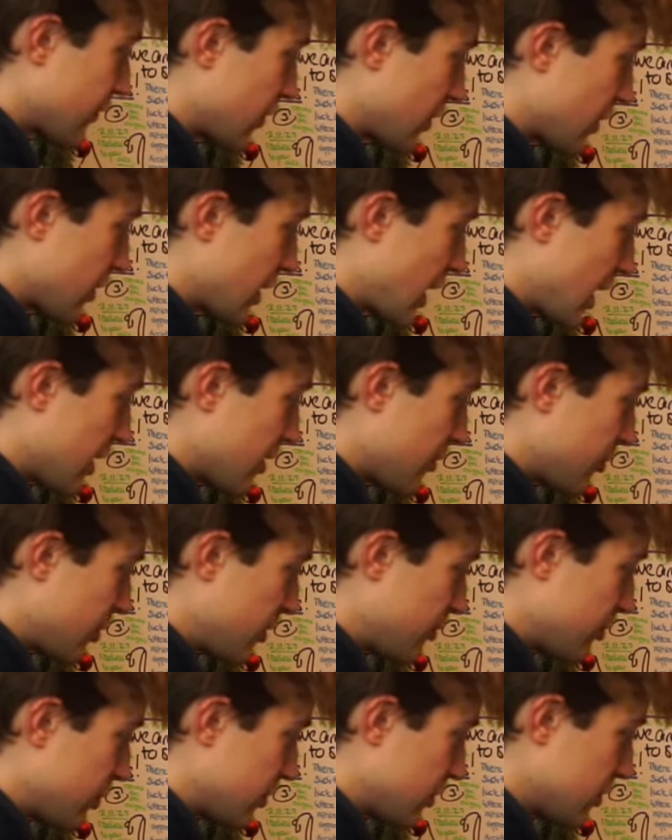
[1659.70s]
all the other
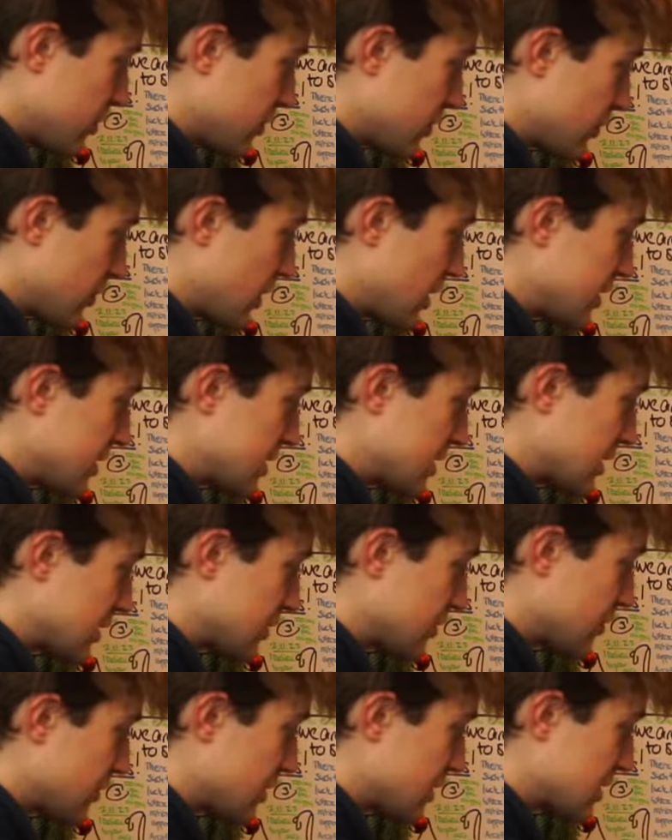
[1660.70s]
people who are listening
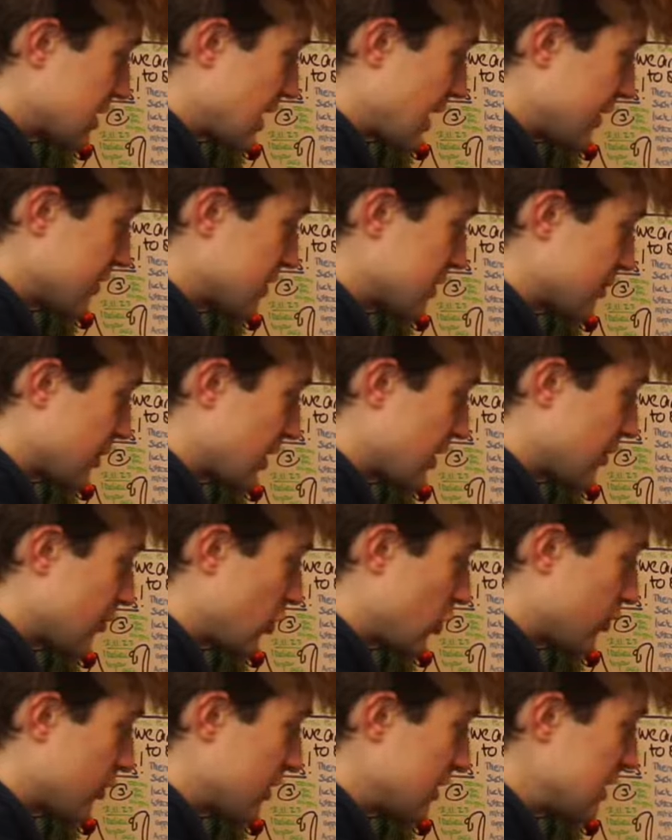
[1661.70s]
to this live stream at the
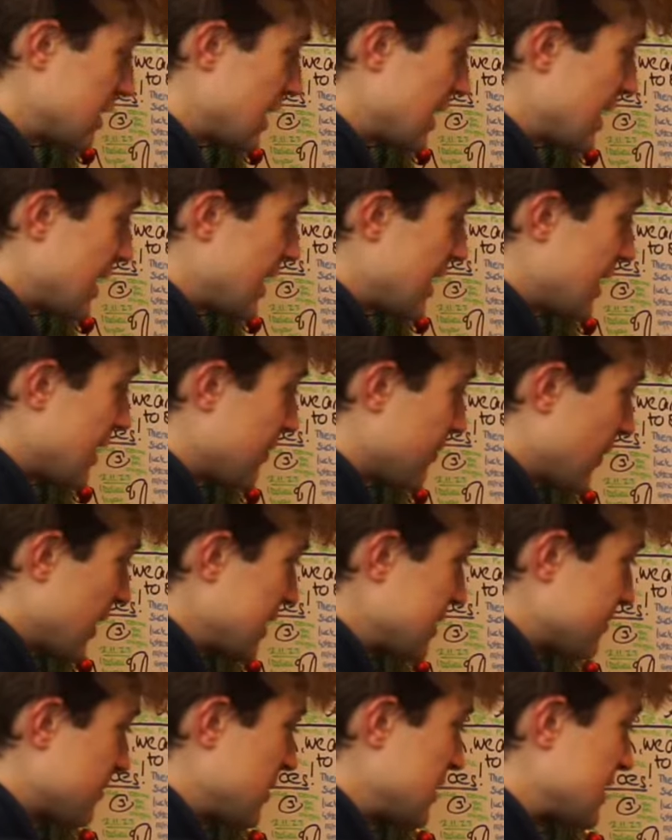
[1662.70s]
moment, it
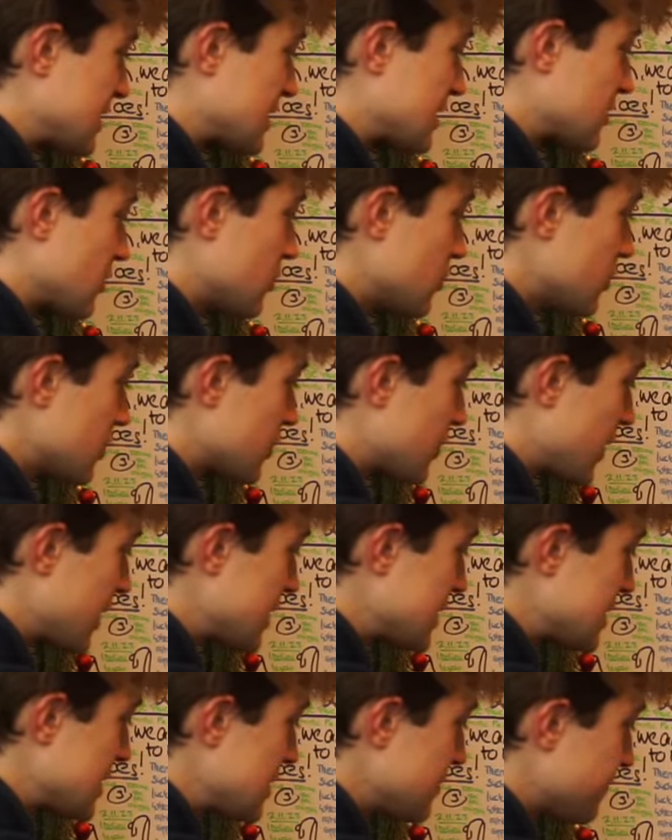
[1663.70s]
must be so
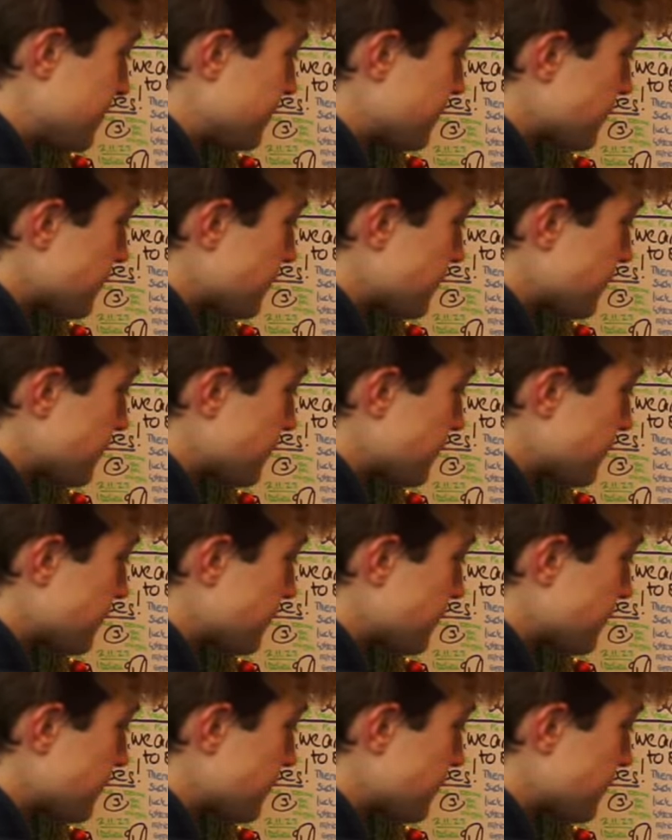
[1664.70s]
crazy